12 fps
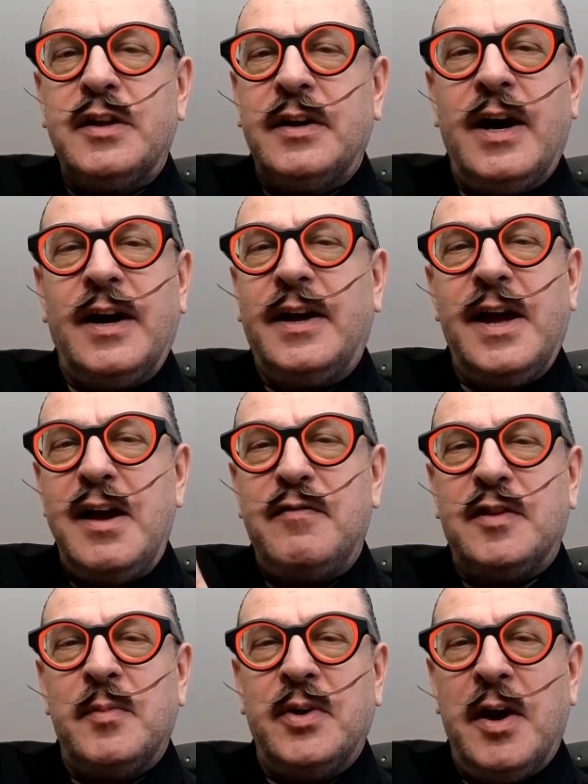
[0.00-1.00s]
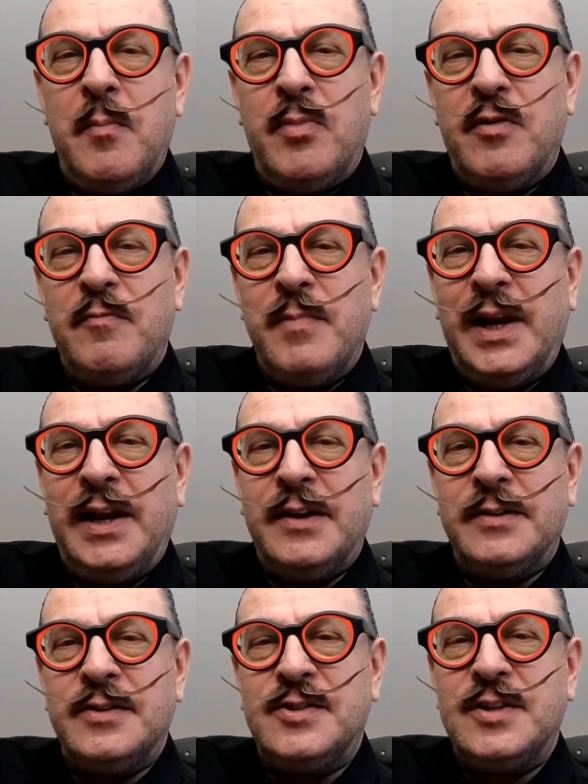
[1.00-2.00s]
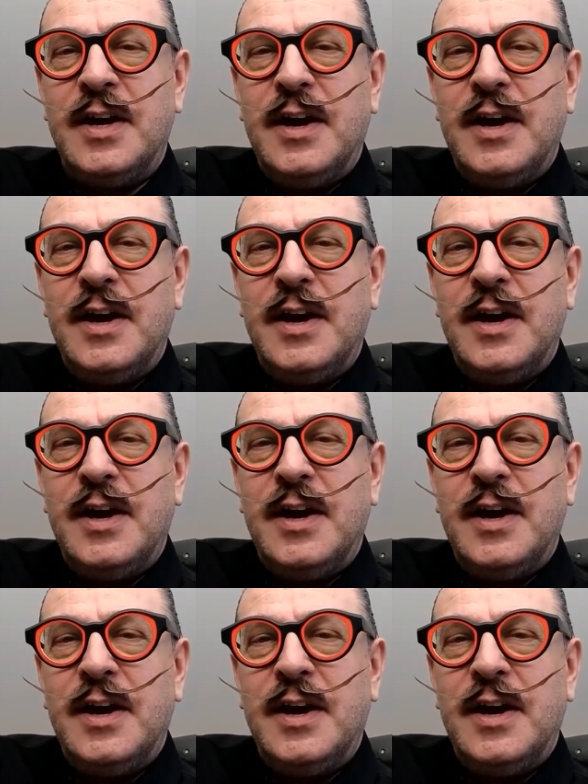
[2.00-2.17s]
And I gave them a number of millions.